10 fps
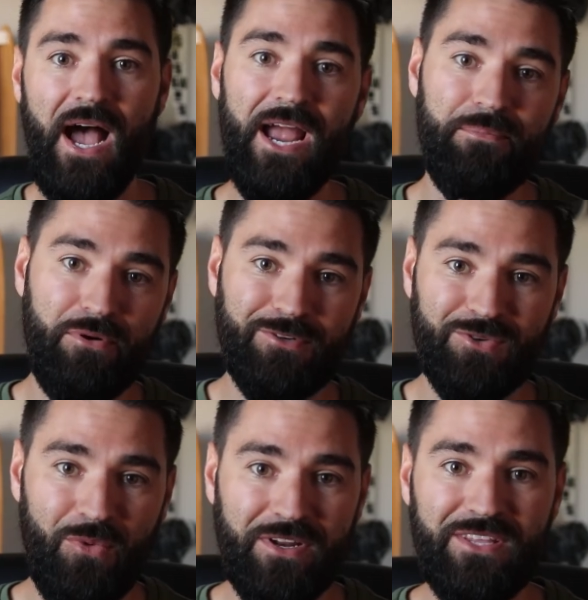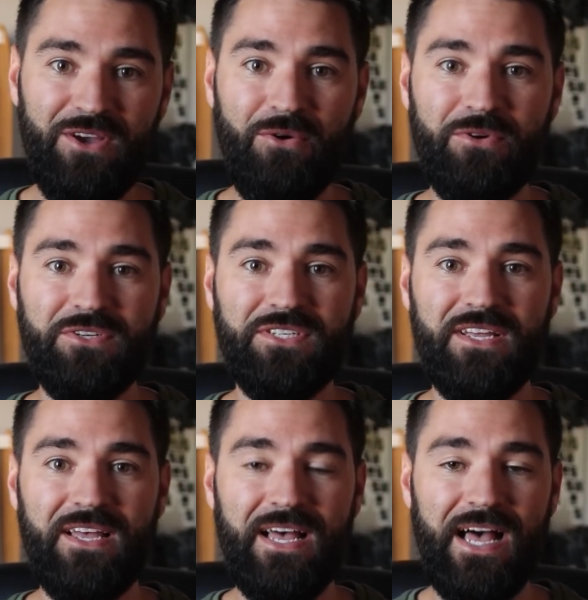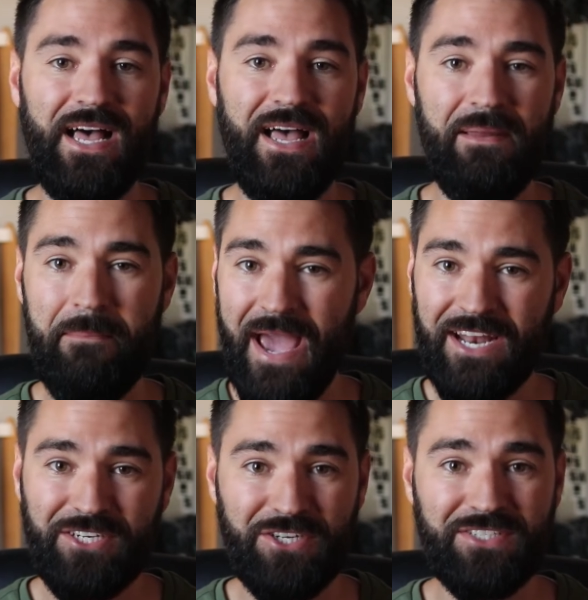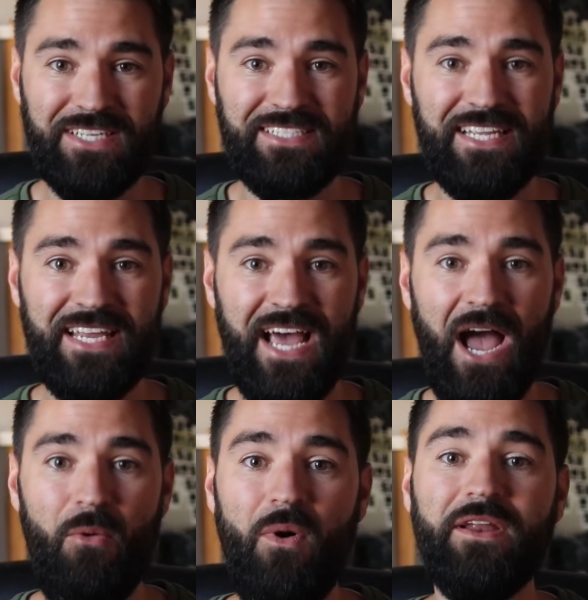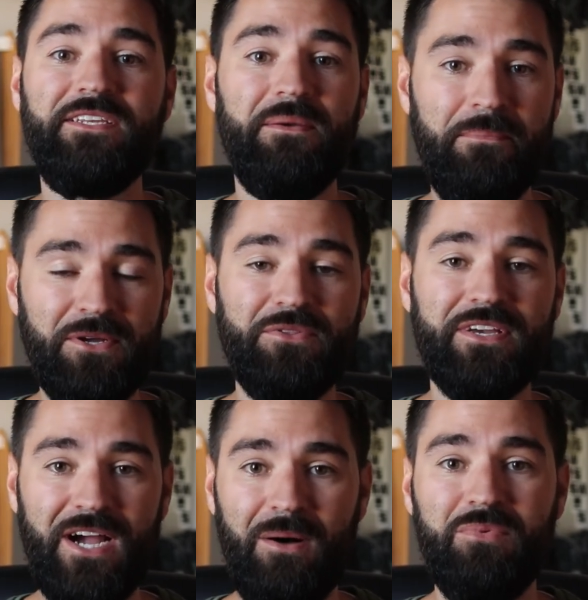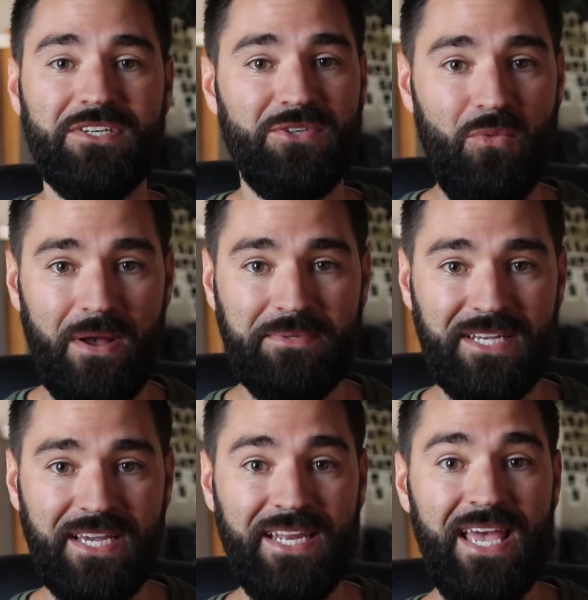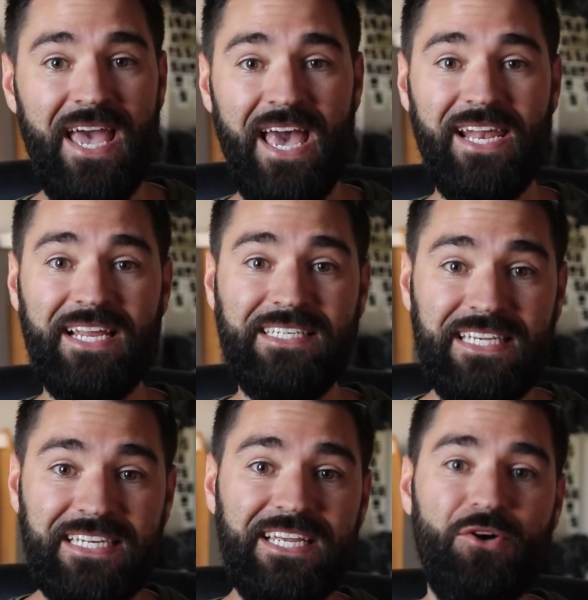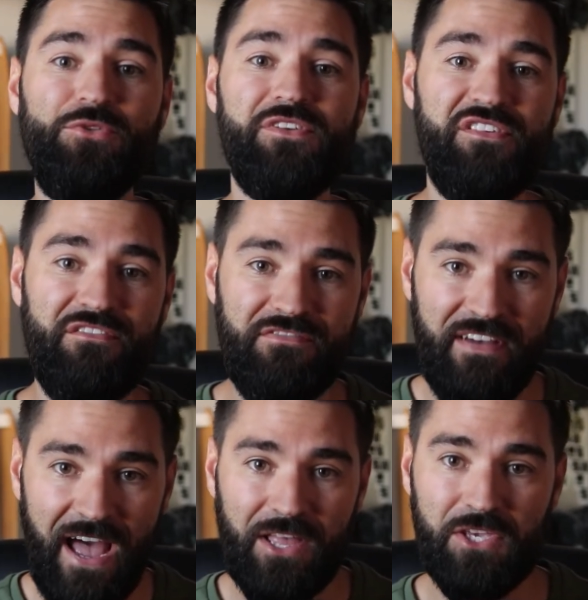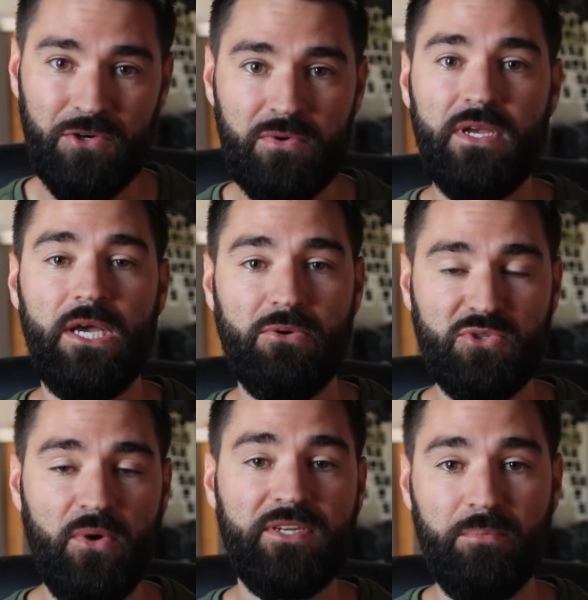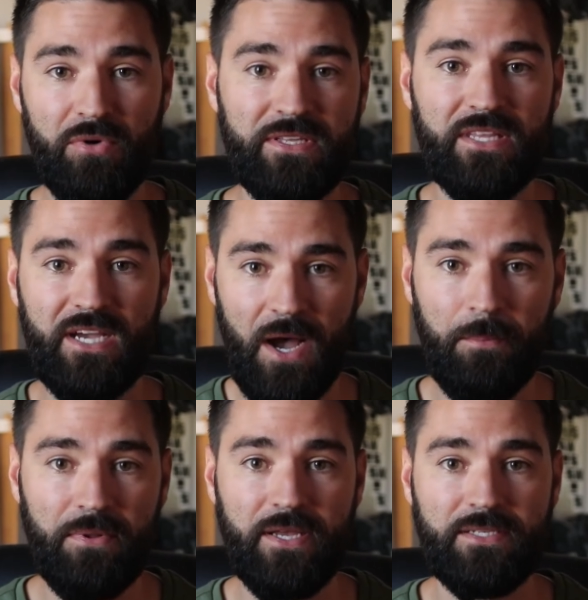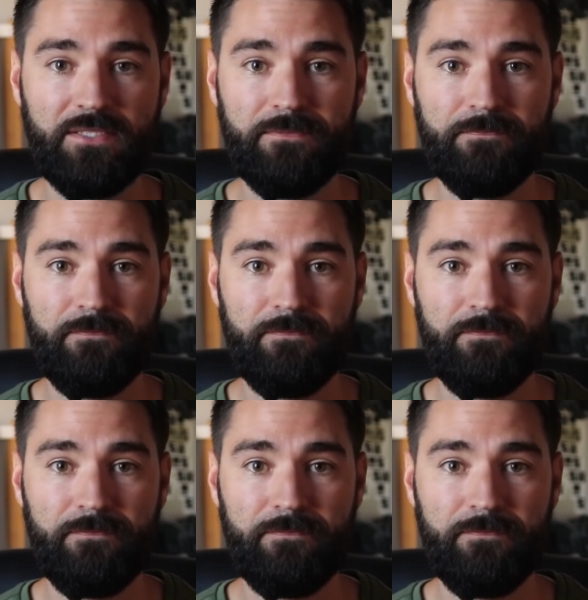I approached one of the owners uh, and managers and said I wanted to build the complex a website, and I detailed the value it was going to bring the complex.